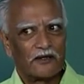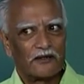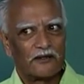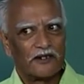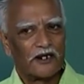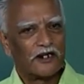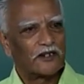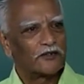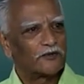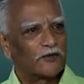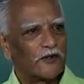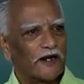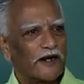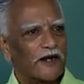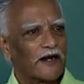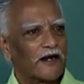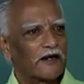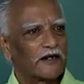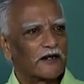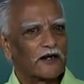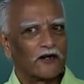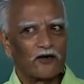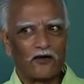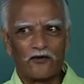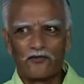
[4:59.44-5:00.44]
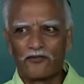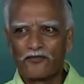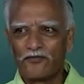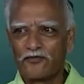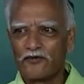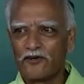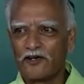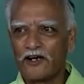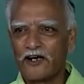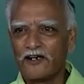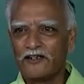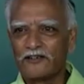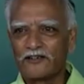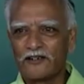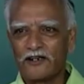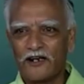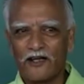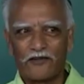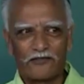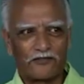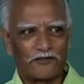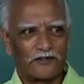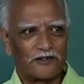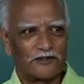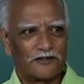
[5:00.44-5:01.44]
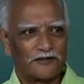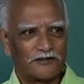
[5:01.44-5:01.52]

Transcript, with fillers: there is very little of Greece left,